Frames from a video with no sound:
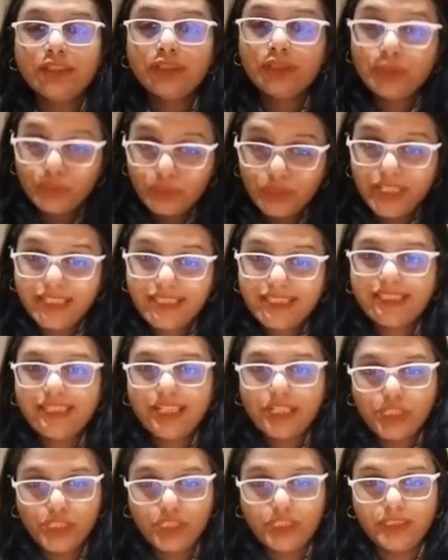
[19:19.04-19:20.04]
Today's
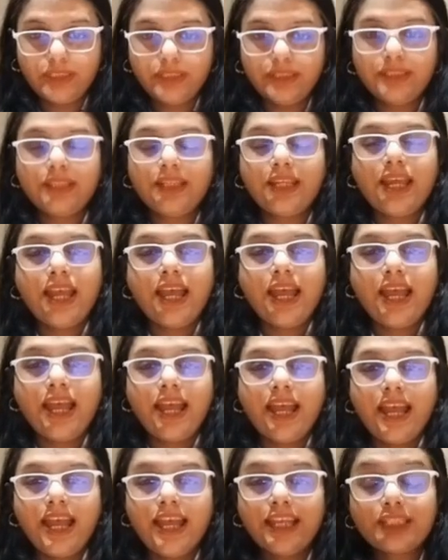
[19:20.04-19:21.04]
session
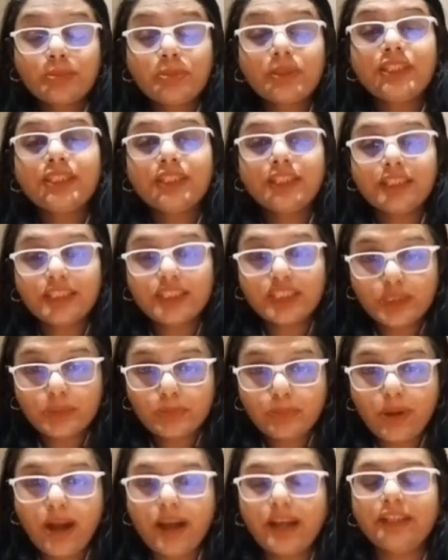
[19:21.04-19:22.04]
has been
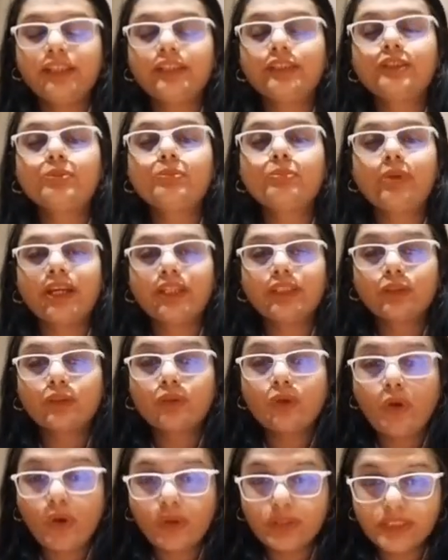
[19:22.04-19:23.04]
inspired by the
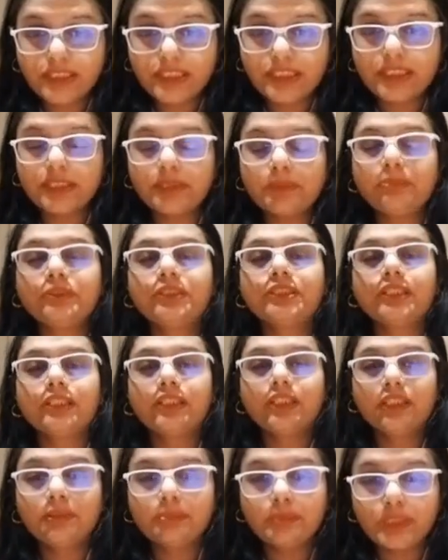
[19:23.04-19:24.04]
concepts,
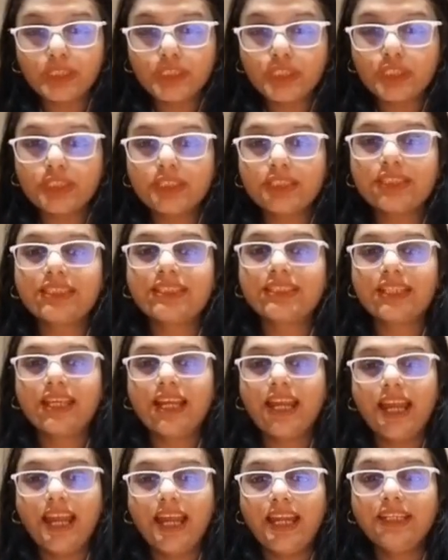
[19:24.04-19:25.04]
images
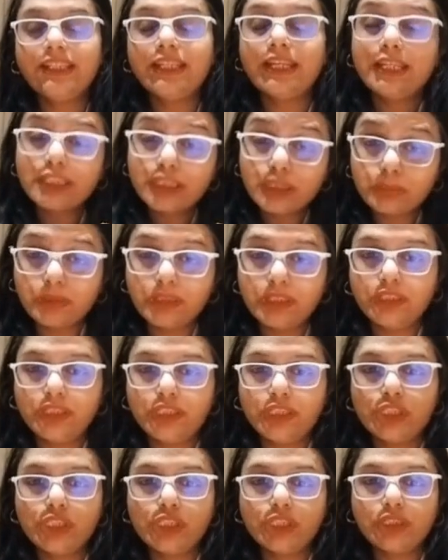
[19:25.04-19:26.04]
and
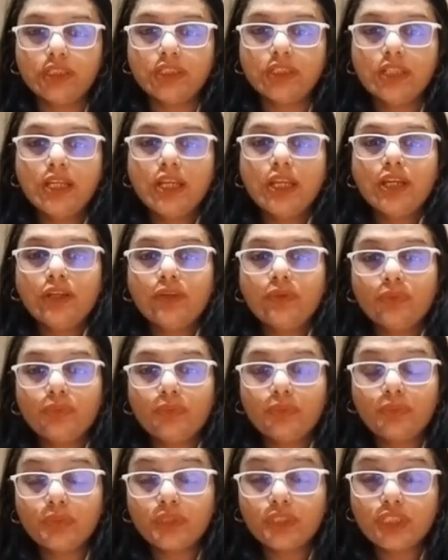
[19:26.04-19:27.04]
explanation
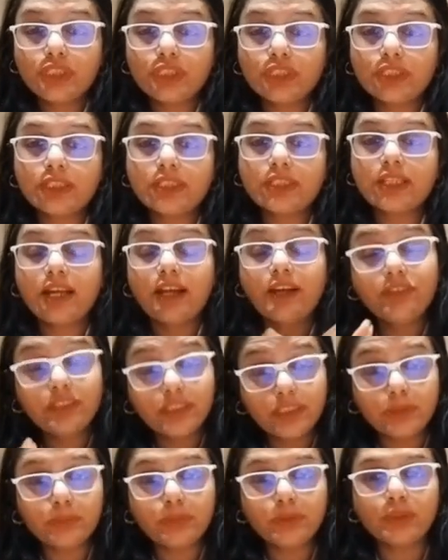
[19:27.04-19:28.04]
which is
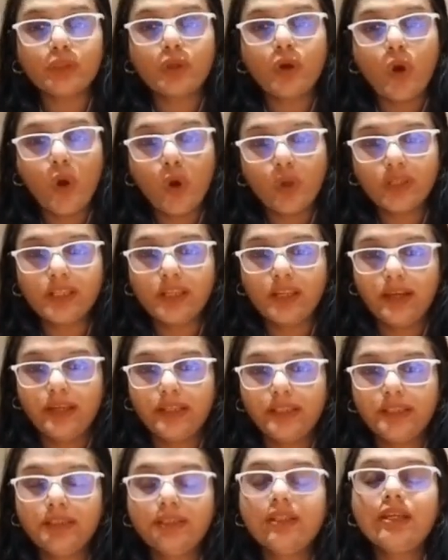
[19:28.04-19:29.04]
available
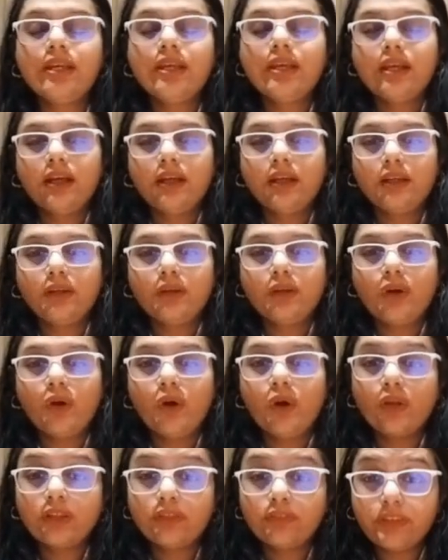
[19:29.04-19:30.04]
online
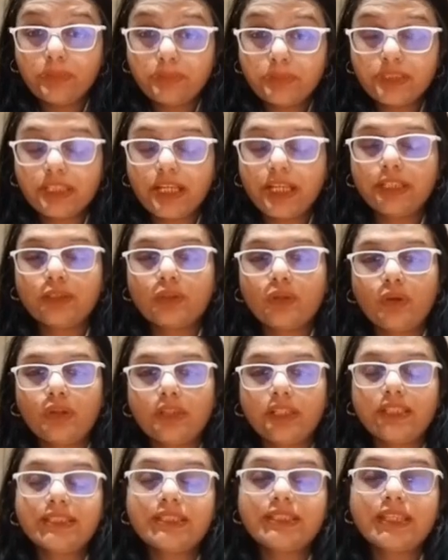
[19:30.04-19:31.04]
on a website
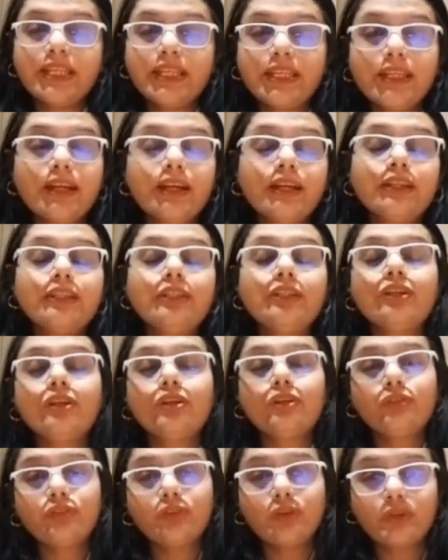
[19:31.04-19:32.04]
called as AI
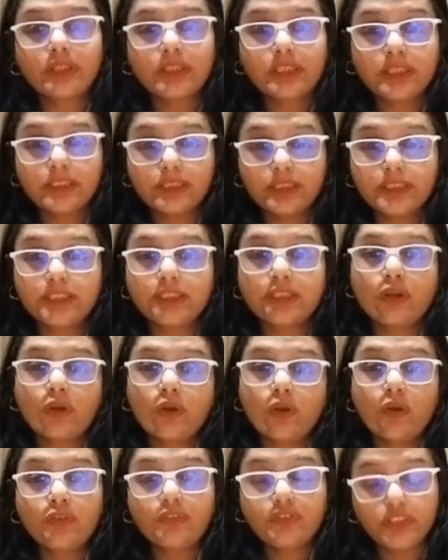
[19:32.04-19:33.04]
for Kids
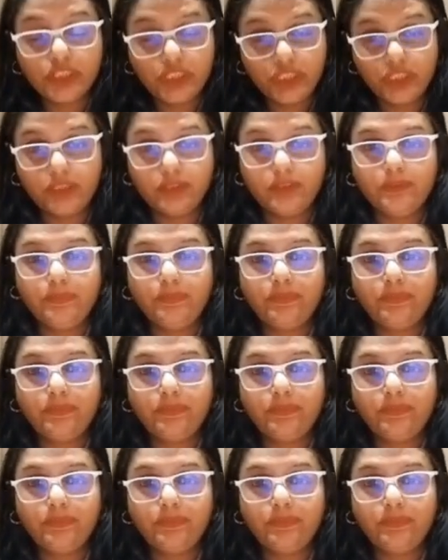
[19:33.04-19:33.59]
Official.